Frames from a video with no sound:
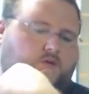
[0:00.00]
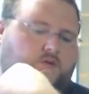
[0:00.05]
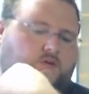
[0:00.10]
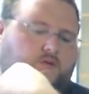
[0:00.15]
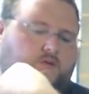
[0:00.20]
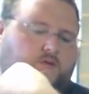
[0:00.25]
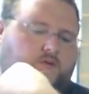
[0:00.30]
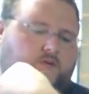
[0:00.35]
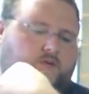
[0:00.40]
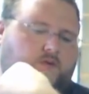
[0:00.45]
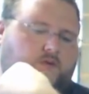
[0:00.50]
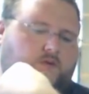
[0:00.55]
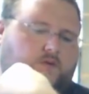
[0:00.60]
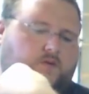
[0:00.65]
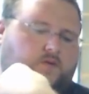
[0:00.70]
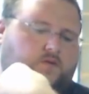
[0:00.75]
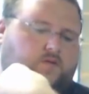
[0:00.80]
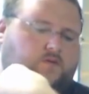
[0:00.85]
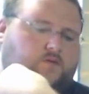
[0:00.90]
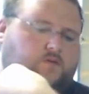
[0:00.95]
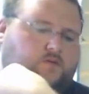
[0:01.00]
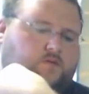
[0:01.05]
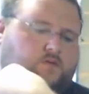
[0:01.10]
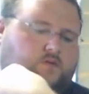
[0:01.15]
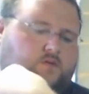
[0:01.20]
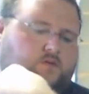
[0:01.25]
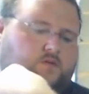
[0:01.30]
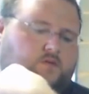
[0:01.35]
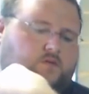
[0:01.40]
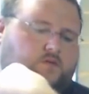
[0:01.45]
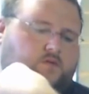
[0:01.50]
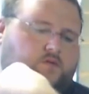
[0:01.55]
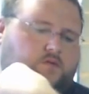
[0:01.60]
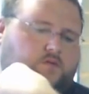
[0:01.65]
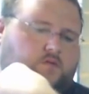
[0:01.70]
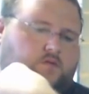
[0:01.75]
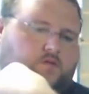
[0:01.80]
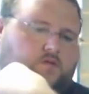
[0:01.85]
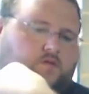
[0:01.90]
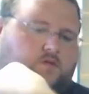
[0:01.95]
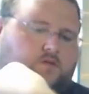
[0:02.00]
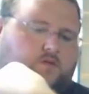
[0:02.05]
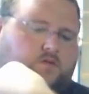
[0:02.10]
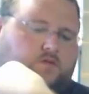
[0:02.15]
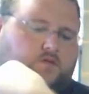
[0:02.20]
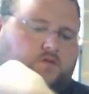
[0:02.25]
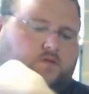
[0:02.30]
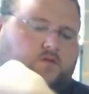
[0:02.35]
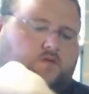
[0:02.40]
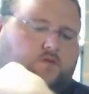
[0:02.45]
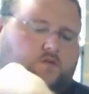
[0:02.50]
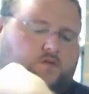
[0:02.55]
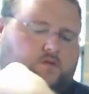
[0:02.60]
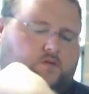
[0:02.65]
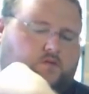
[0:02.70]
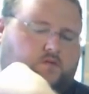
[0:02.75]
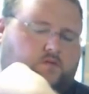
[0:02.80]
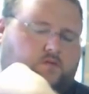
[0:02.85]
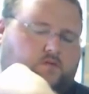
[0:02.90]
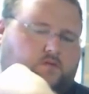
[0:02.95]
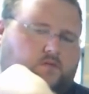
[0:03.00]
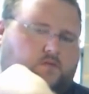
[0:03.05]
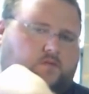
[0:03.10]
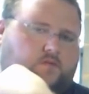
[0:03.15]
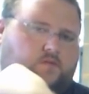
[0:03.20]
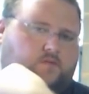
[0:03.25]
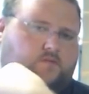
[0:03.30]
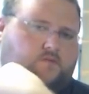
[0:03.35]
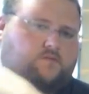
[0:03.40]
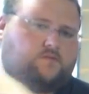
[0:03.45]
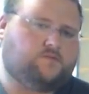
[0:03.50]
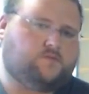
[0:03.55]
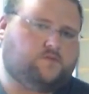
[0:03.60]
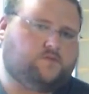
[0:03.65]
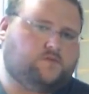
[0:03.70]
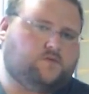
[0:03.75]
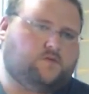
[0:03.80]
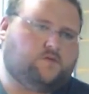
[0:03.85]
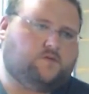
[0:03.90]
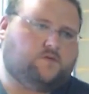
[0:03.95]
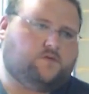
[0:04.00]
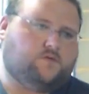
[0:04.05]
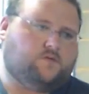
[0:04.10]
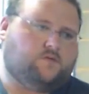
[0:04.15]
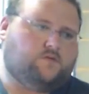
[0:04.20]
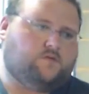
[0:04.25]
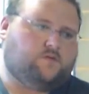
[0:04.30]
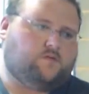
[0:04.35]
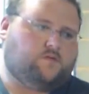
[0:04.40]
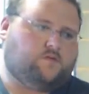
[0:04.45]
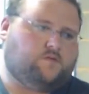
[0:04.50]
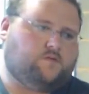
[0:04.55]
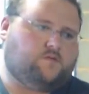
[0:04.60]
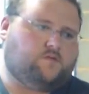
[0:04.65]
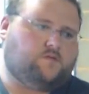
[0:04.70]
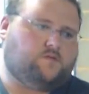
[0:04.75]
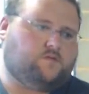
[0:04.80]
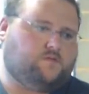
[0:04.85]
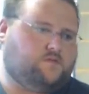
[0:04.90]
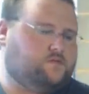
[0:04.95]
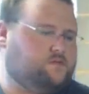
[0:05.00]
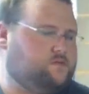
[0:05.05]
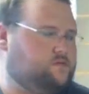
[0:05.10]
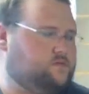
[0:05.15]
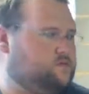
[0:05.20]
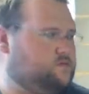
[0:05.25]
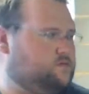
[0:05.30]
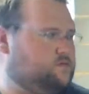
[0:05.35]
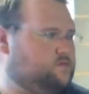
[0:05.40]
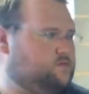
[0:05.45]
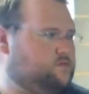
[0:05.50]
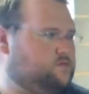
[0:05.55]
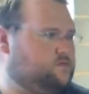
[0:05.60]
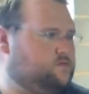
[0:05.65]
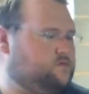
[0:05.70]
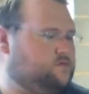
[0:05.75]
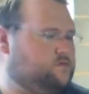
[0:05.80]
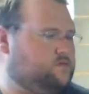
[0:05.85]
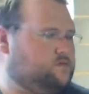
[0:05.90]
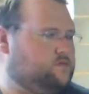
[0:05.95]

The person shown says nothing.